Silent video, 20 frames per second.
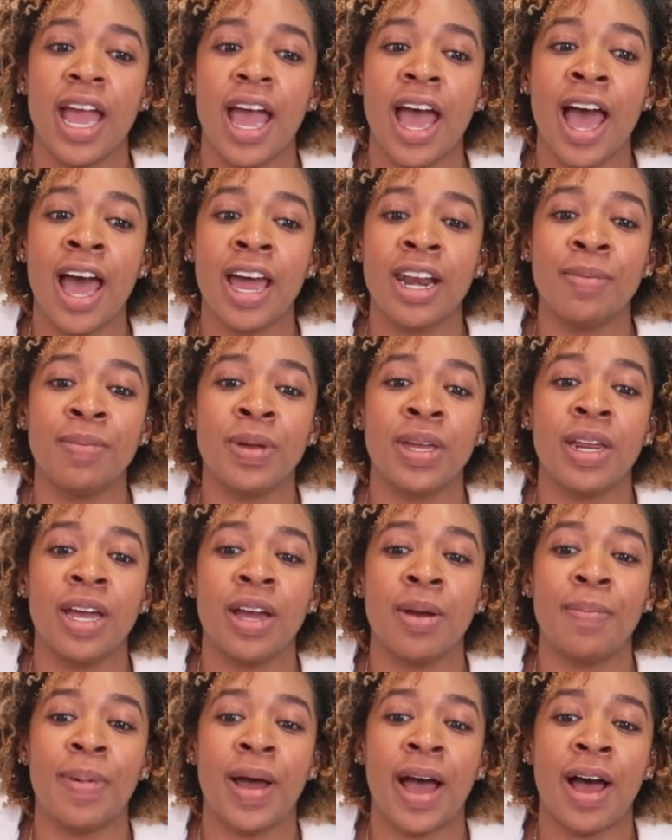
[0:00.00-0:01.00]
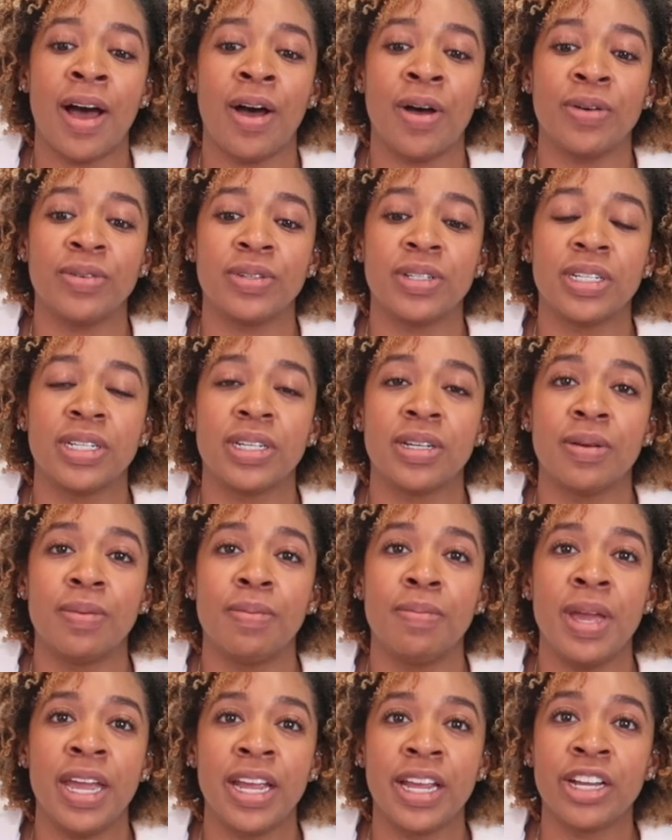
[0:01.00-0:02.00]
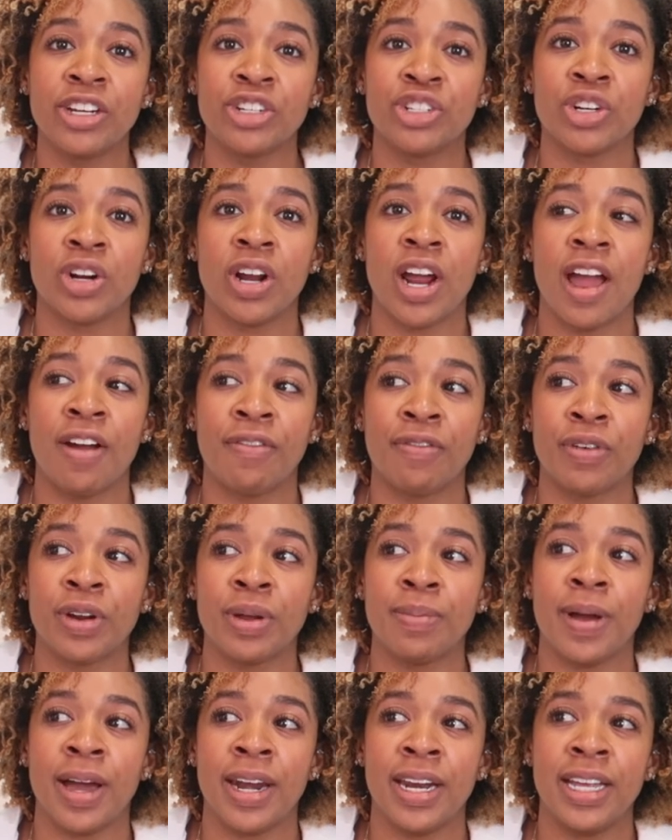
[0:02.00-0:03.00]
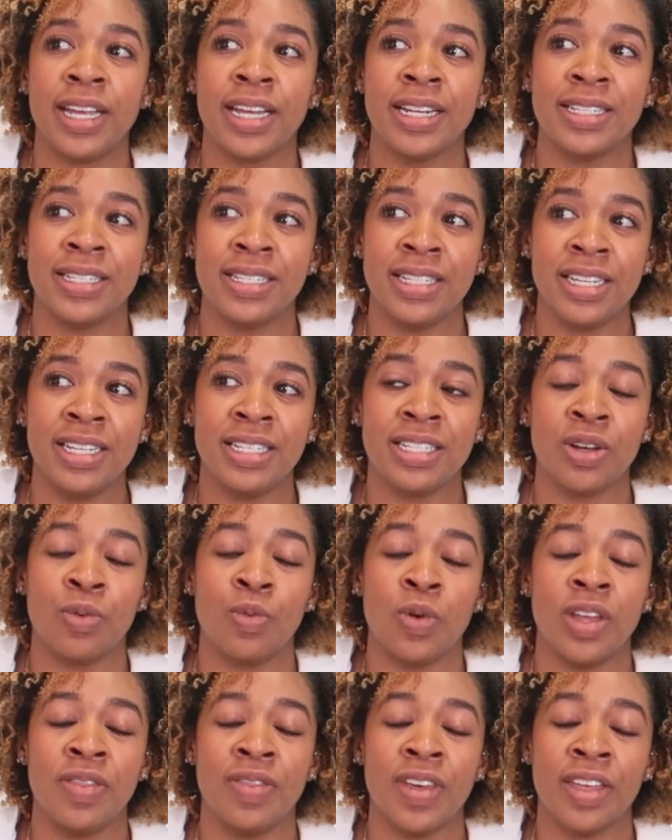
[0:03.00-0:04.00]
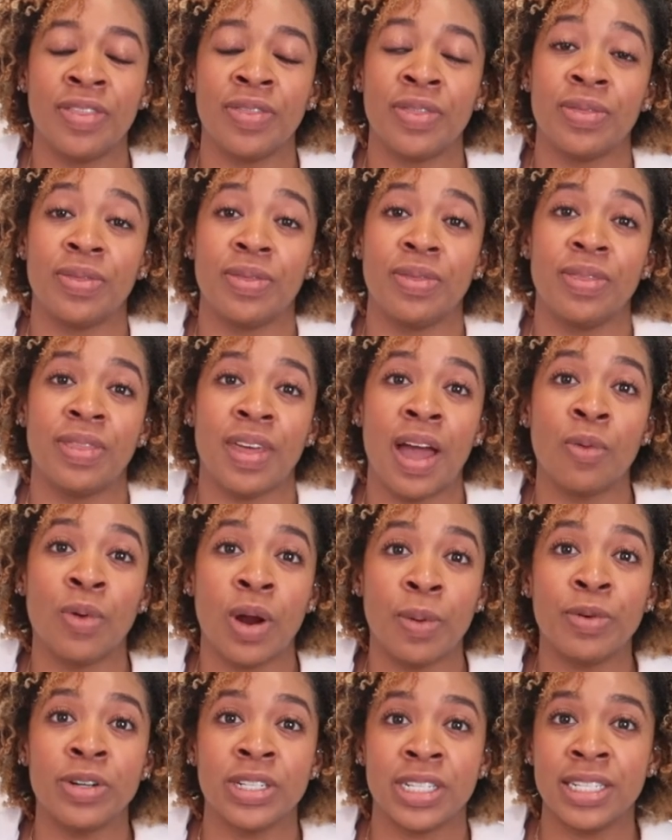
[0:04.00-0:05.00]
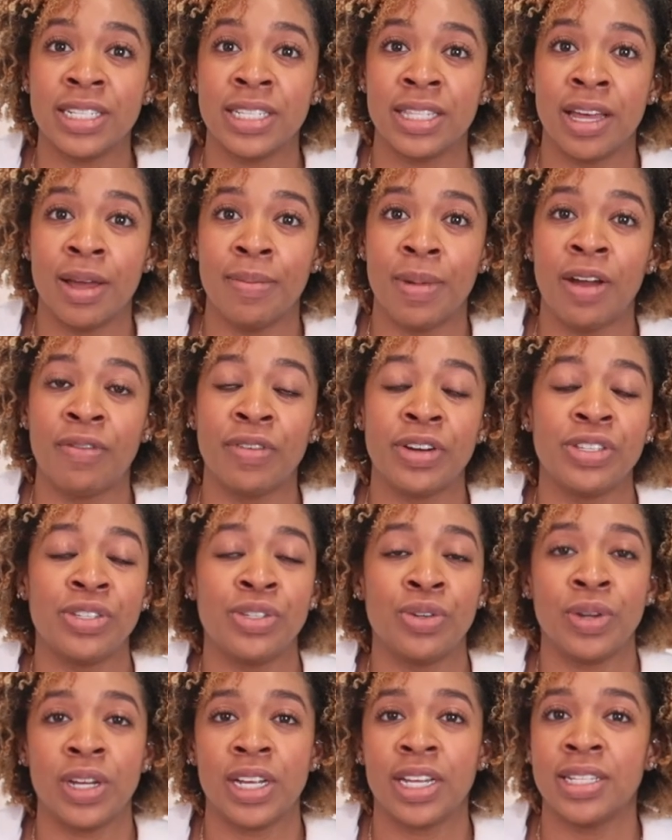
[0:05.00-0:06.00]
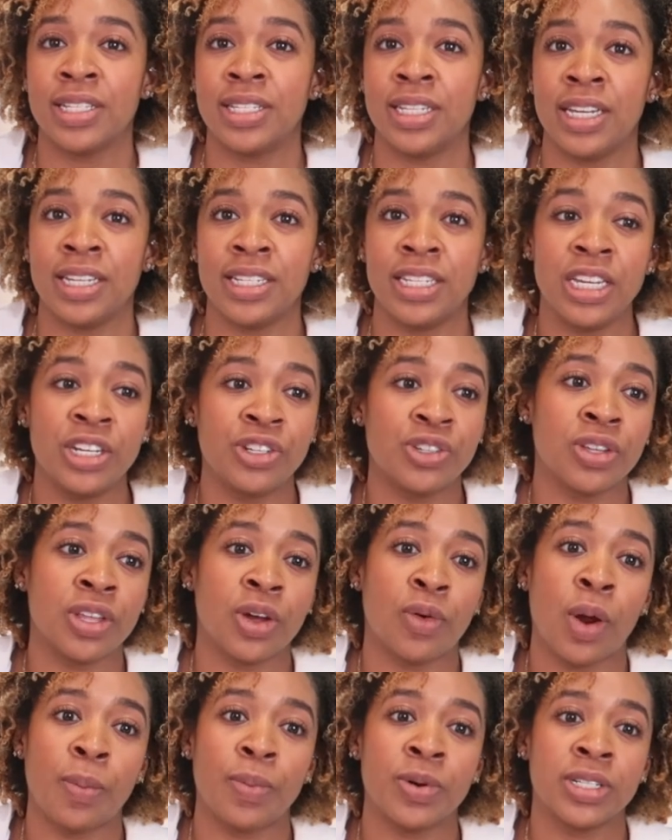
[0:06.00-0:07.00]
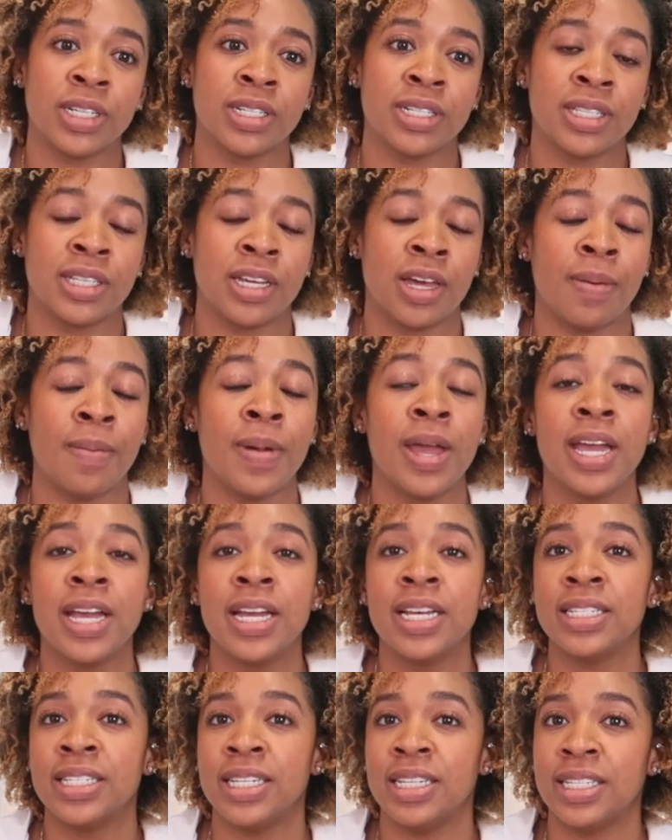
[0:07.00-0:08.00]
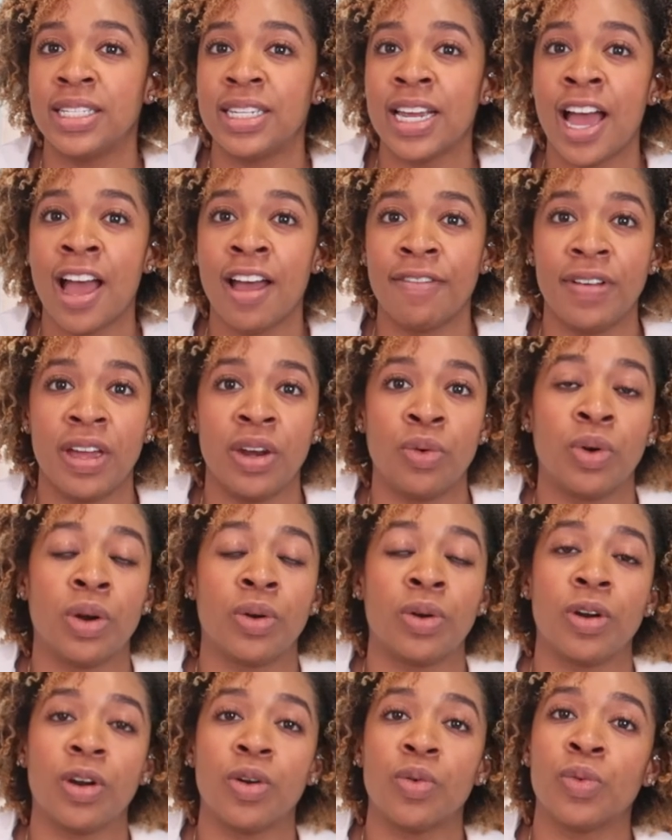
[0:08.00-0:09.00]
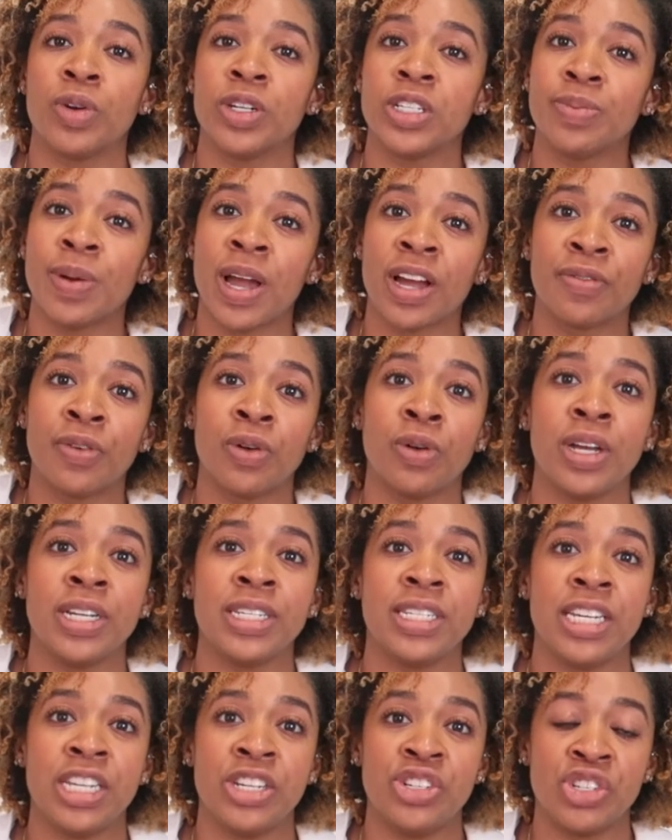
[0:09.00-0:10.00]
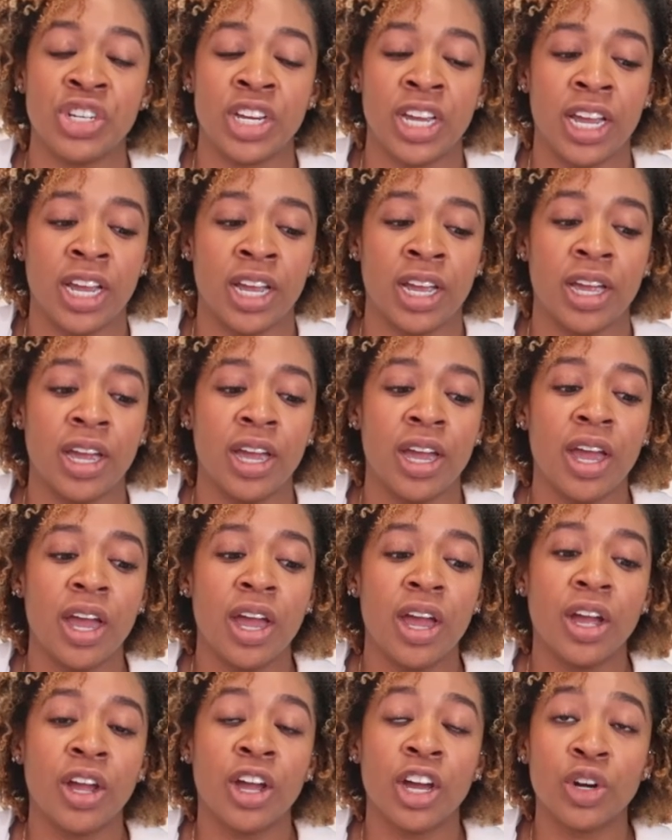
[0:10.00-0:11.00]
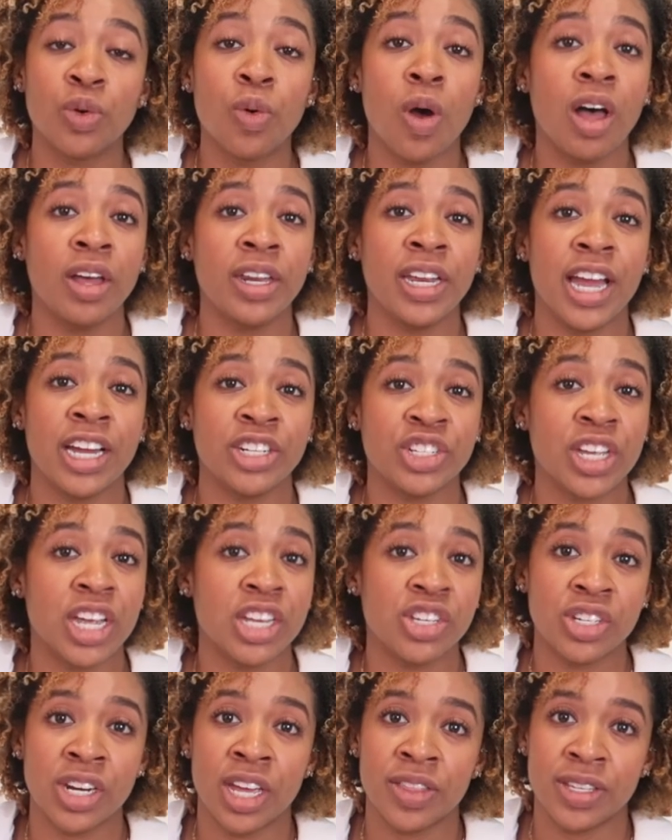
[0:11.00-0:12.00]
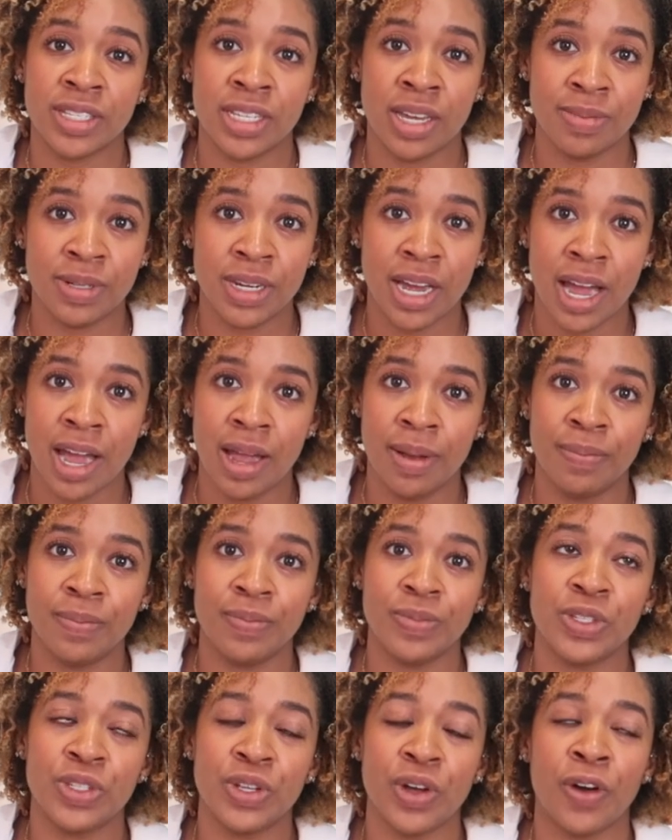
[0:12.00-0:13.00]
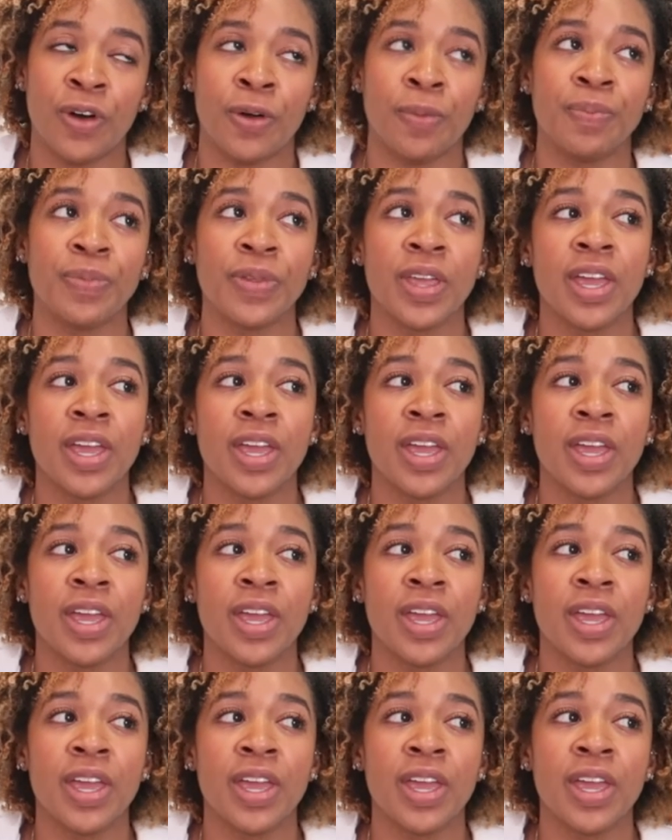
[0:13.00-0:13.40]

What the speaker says: adamant about making sure everybody can see someone that represents them. Every student can see a teacher that represents them, see staff, and we're respectful in teaching good quality education at the same time. So